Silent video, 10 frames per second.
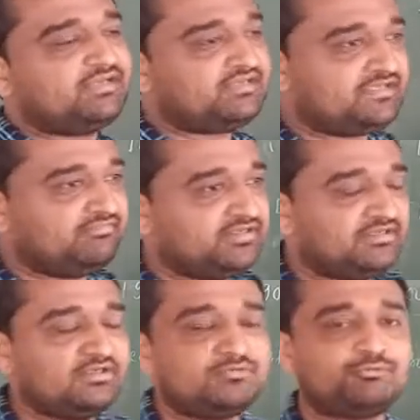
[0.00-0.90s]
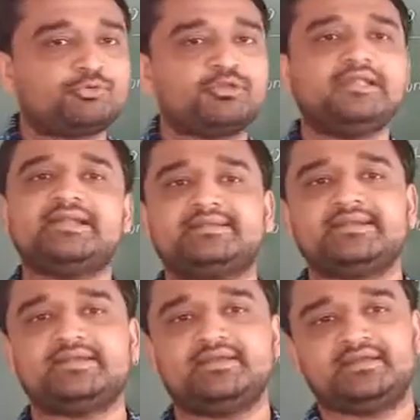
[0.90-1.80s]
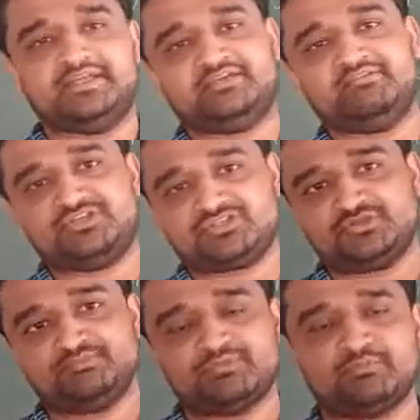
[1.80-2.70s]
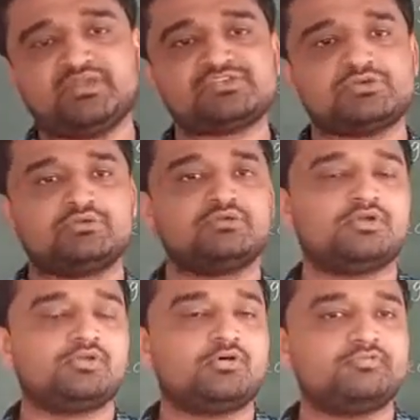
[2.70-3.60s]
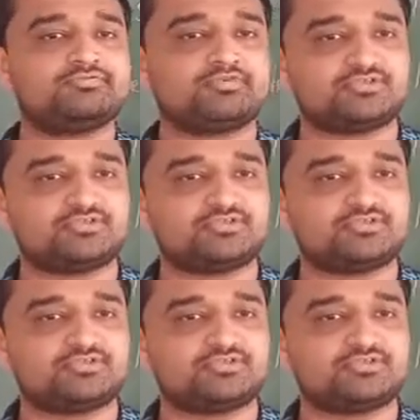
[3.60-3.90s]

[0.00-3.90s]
by giving photoelectric equation based on law of